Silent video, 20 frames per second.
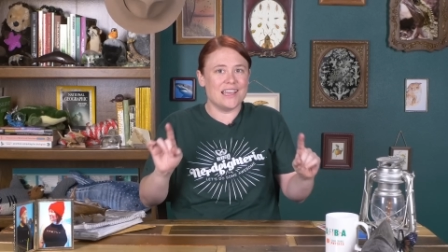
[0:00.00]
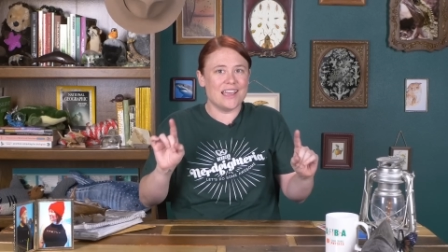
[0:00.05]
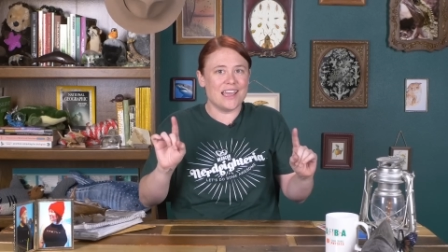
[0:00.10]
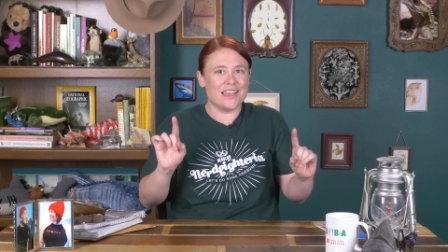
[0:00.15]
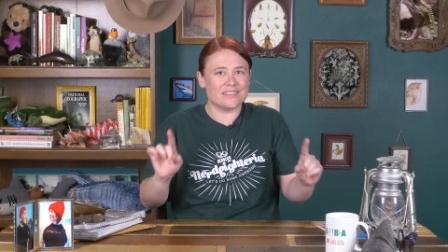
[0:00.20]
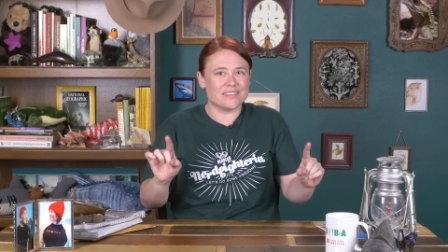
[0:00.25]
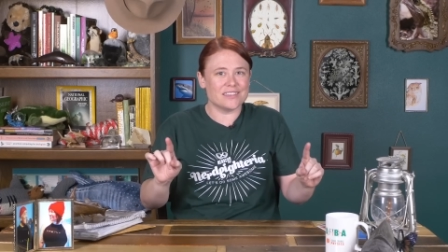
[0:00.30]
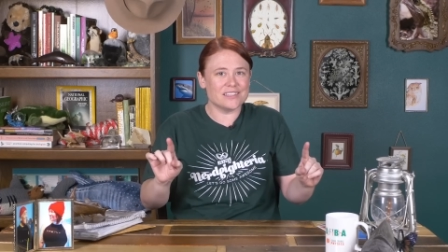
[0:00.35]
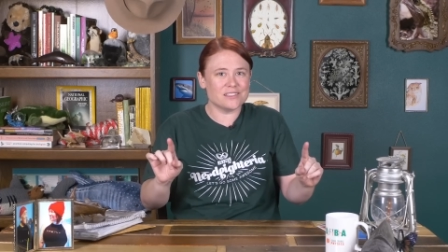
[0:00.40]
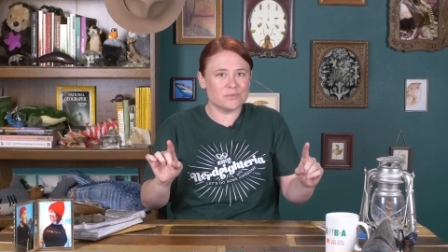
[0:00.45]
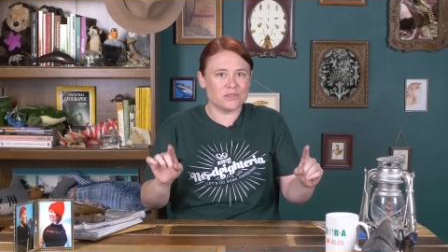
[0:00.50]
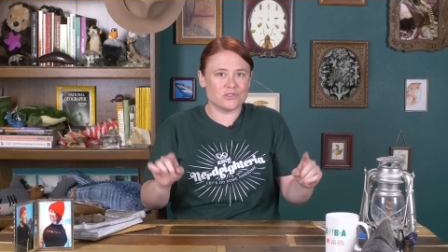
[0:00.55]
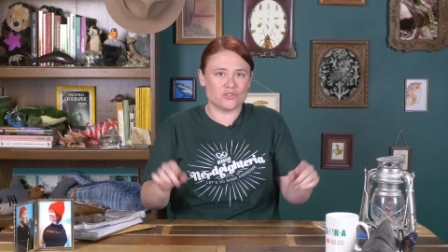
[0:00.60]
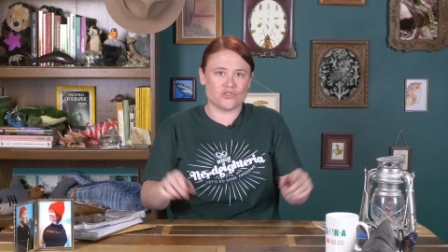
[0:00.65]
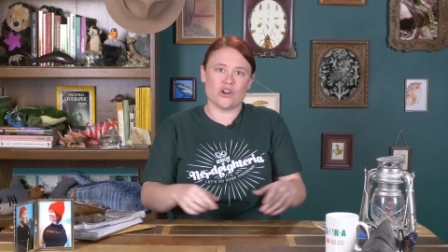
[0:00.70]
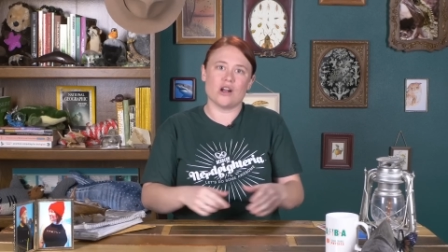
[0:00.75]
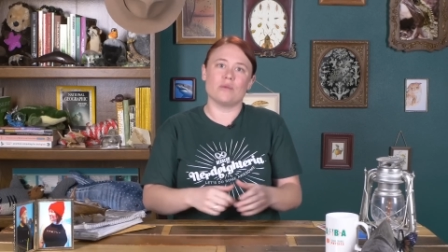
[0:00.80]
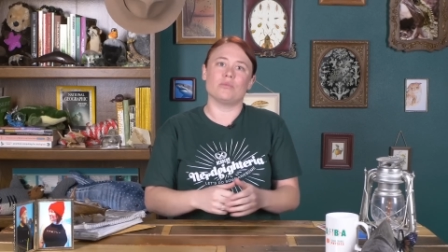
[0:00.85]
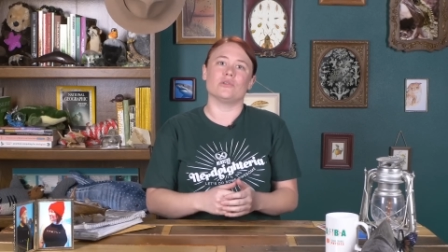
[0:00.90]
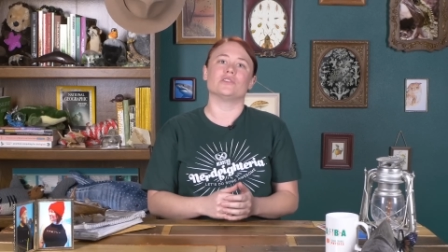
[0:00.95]
and this meant
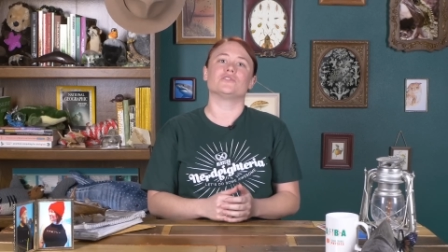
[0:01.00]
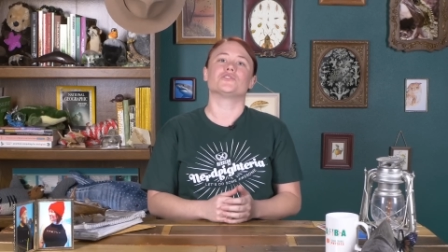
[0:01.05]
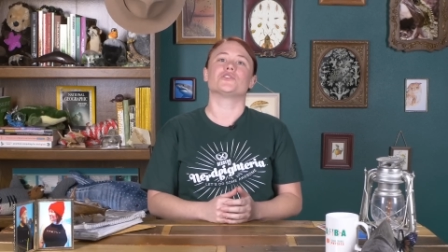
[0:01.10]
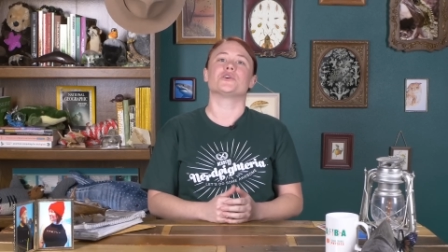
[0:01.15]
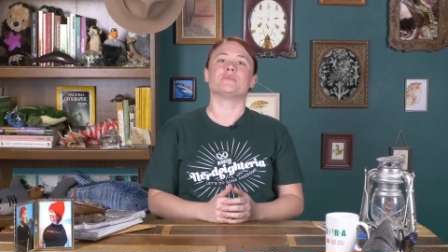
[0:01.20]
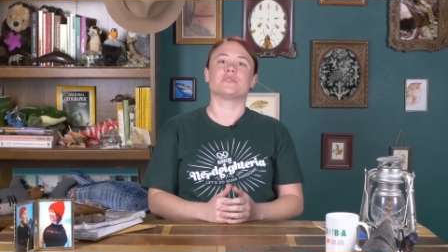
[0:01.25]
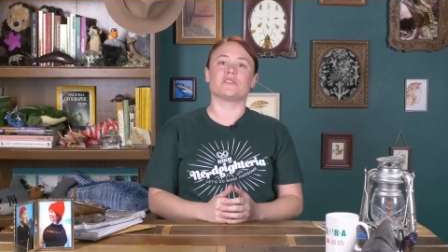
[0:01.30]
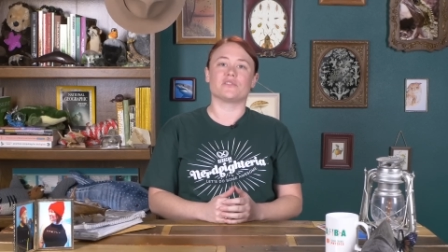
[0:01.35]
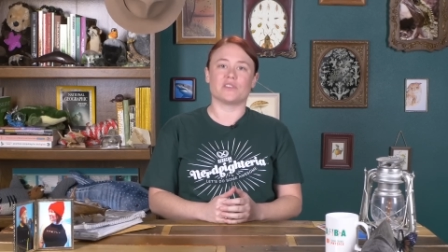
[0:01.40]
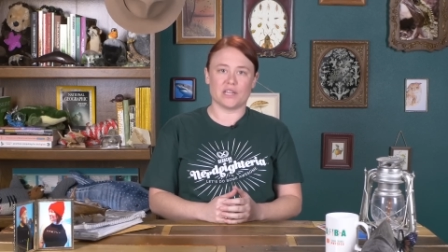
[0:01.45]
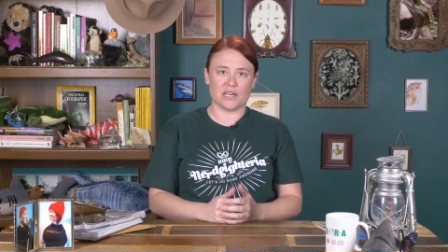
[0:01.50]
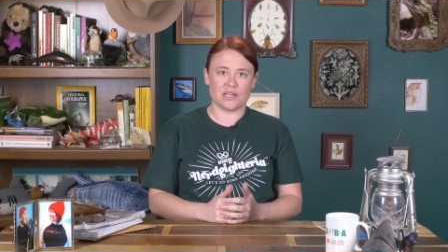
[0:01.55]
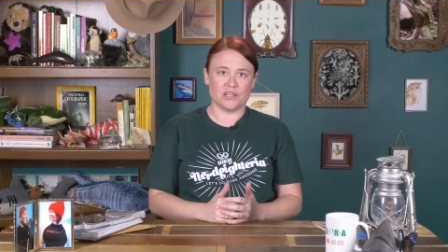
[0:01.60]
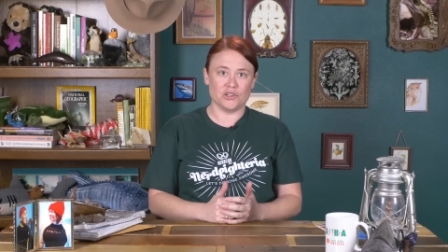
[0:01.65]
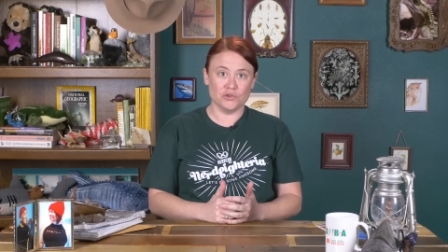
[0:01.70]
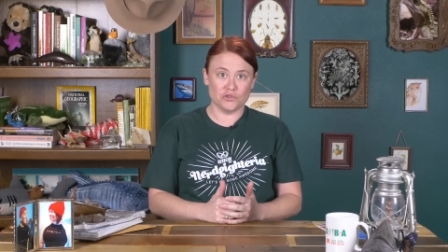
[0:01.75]
trouble in terms of getting